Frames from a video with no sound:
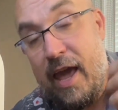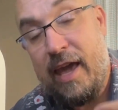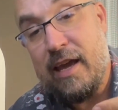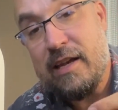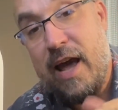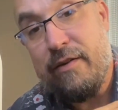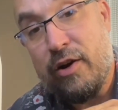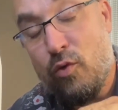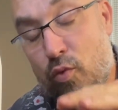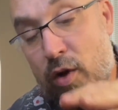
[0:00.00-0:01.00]
and
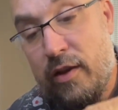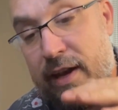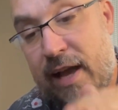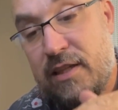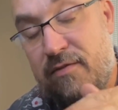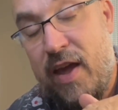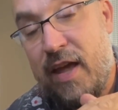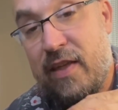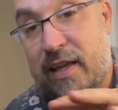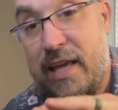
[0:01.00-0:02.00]
having a really nice
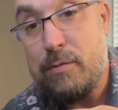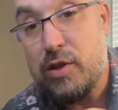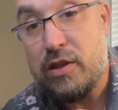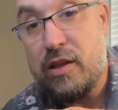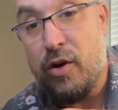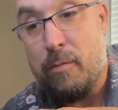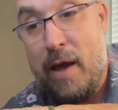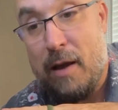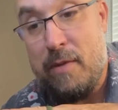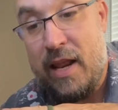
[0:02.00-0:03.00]
fan that keeps your
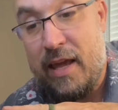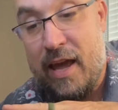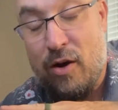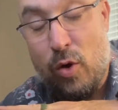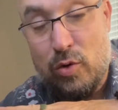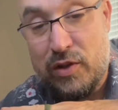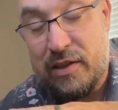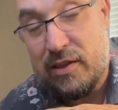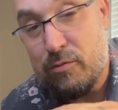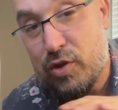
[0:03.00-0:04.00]
Mac Mini and whole
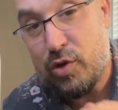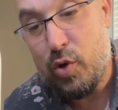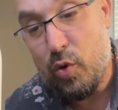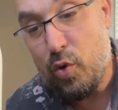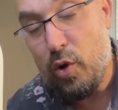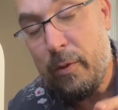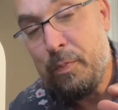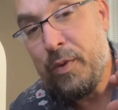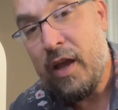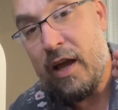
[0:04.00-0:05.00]
system just cool
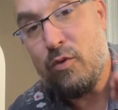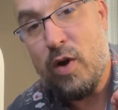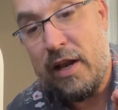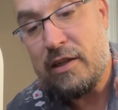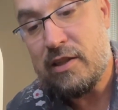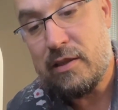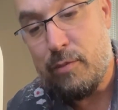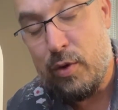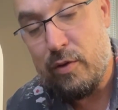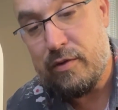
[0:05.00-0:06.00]
and running
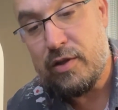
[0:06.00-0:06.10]
smooth.